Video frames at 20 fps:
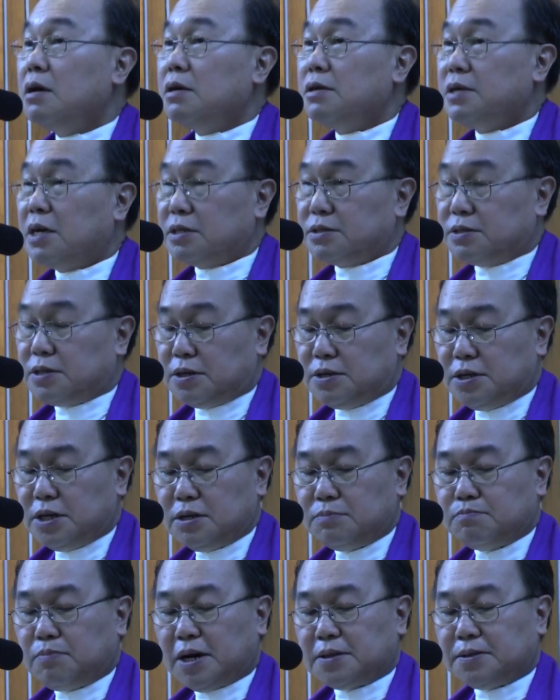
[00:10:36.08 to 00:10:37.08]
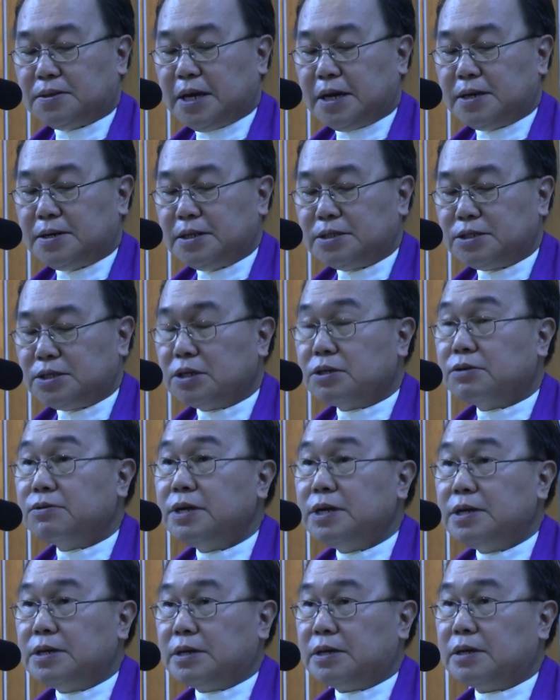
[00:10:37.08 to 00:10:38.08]
Yes, they did, but they
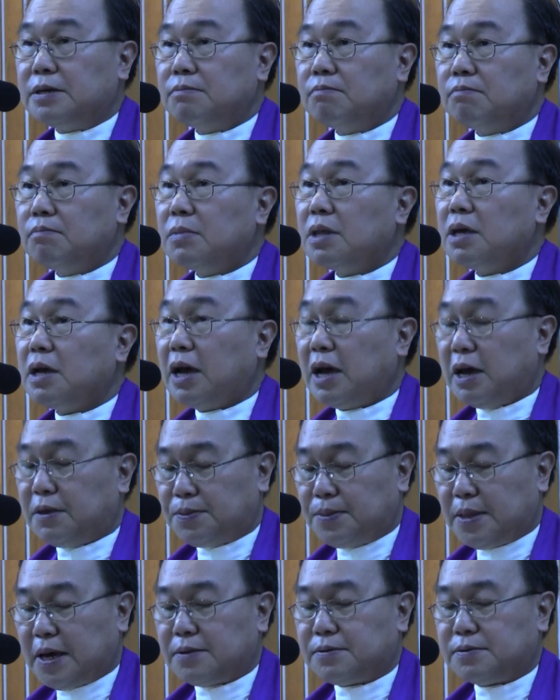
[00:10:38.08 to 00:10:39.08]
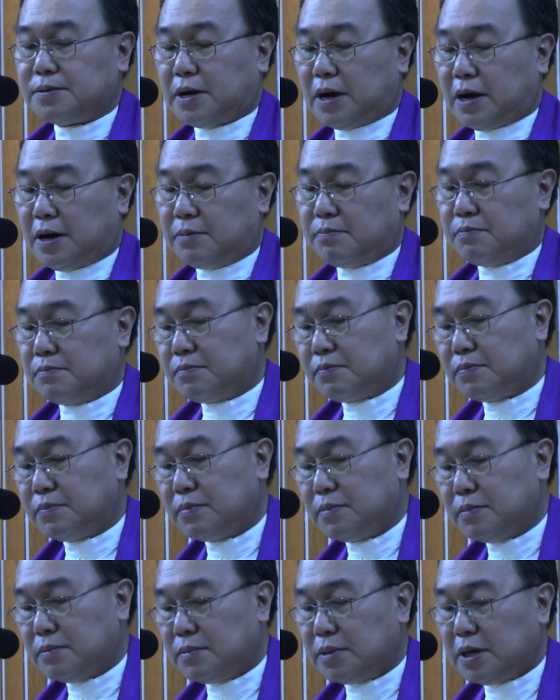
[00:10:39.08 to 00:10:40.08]
disagree at that time
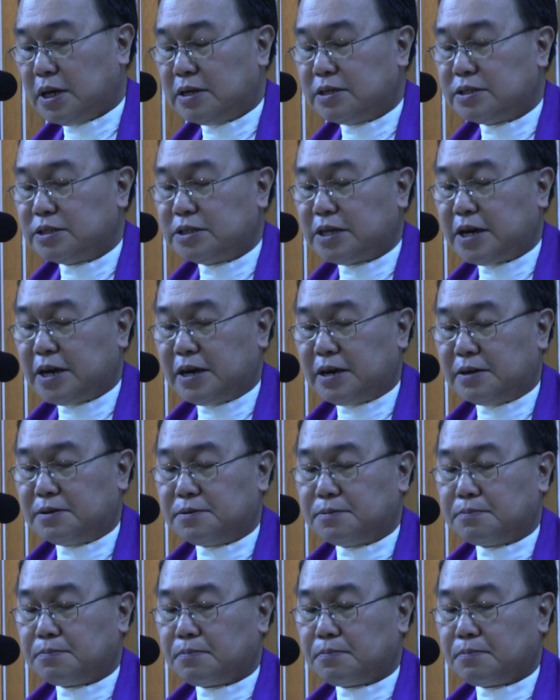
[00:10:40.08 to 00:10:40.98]
and said,